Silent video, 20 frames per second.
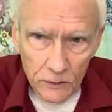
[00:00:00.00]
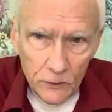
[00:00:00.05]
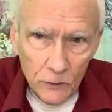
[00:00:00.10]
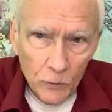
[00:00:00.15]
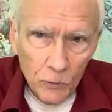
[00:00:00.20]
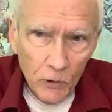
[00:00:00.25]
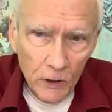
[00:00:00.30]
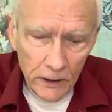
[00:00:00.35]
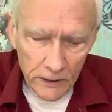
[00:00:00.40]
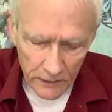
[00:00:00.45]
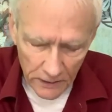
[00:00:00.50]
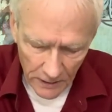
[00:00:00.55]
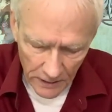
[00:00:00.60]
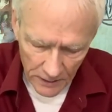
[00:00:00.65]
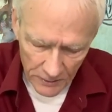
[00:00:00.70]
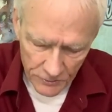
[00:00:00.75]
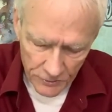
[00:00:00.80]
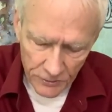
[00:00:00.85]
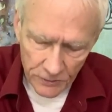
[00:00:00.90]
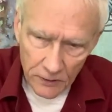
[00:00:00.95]
white
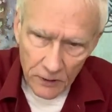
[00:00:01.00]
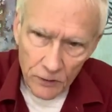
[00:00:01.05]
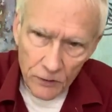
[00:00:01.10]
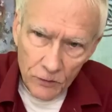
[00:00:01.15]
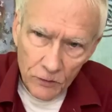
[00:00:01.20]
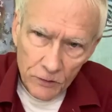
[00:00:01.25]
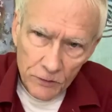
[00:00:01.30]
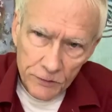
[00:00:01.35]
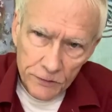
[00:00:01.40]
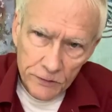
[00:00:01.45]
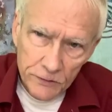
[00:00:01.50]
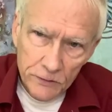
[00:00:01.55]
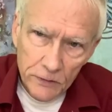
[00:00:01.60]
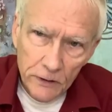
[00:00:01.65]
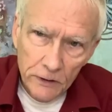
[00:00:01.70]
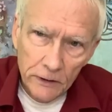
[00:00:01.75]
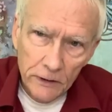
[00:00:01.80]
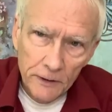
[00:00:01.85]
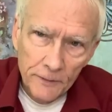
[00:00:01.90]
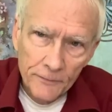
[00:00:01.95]
icing across the
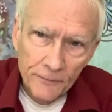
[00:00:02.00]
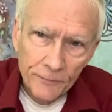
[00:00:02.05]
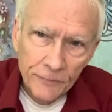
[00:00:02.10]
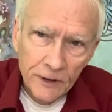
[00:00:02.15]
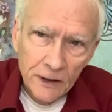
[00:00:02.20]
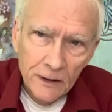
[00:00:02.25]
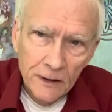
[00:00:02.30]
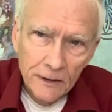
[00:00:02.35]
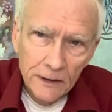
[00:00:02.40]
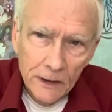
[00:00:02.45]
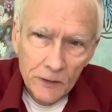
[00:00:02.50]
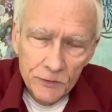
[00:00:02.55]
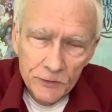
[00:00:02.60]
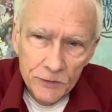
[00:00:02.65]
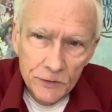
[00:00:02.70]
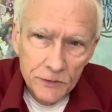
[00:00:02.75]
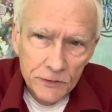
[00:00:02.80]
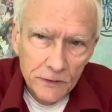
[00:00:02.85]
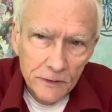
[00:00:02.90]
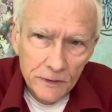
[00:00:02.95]
top. That was
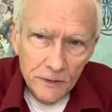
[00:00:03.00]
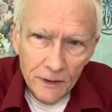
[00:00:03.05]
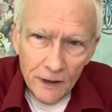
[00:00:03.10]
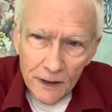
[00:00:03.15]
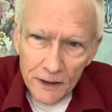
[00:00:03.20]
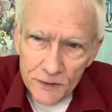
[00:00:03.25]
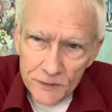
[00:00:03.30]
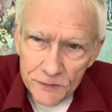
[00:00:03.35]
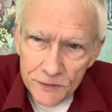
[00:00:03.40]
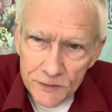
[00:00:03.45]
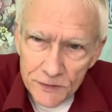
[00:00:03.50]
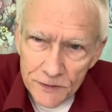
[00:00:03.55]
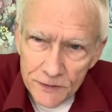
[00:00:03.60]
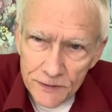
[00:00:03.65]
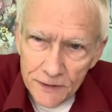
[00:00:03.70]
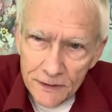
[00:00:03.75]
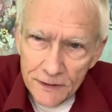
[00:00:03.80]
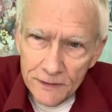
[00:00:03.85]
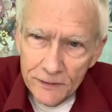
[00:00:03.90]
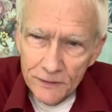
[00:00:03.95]
just the nicest
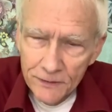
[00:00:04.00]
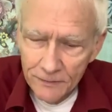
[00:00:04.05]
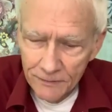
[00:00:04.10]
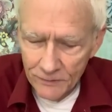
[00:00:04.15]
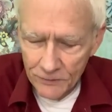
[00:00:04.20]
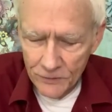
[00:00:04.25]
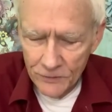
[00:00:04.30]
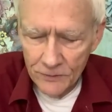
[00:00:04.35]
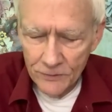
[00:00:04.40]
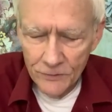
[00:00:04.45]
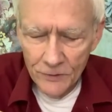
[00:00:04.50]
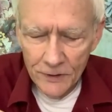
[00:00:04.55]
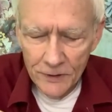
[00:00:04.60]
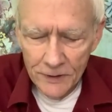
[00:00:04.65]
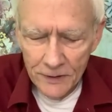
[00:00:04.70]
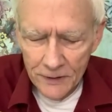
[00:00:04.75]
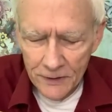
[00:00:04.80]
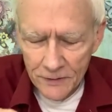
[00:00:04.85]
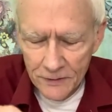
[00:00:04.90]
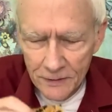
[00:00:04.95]
thing to
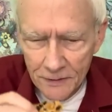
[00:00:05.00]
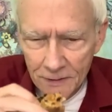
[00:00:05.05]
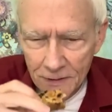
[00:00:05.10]
eat.